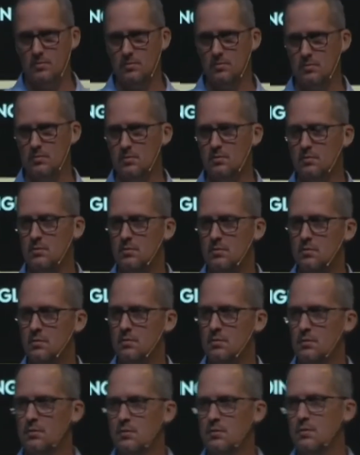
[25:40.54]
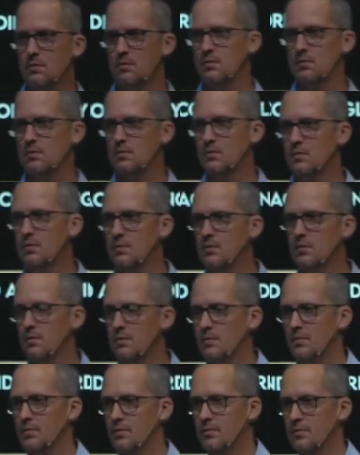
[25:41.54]

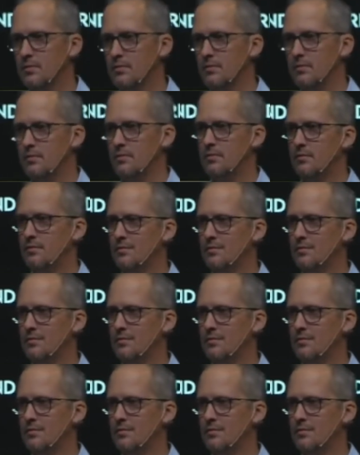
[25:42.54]
(silence)